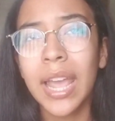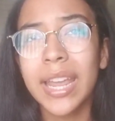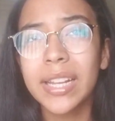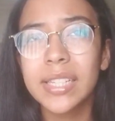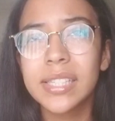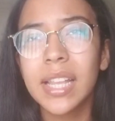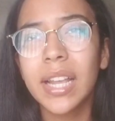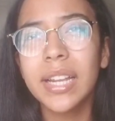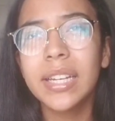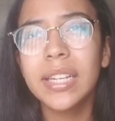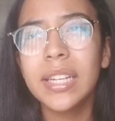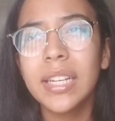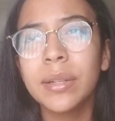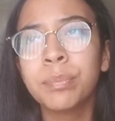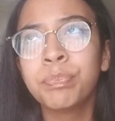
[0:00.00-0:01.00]

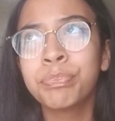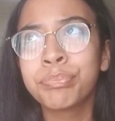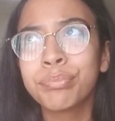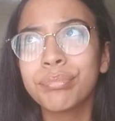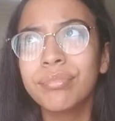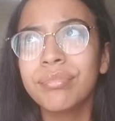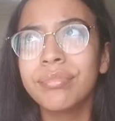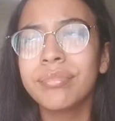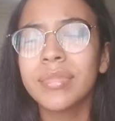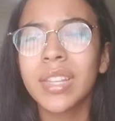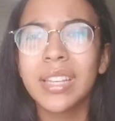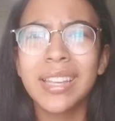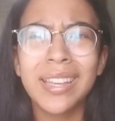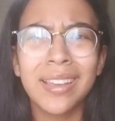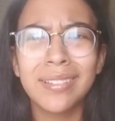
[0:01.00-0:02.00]
Anxiety,
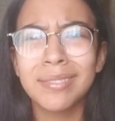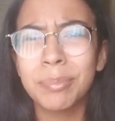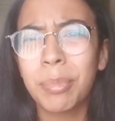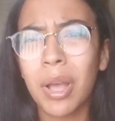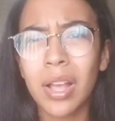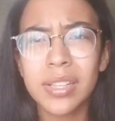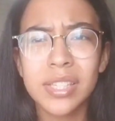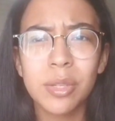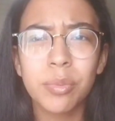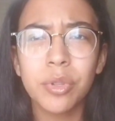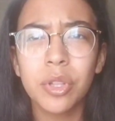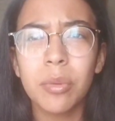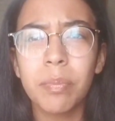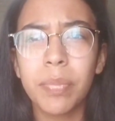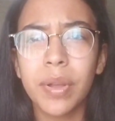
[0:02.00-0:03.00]
it's possible,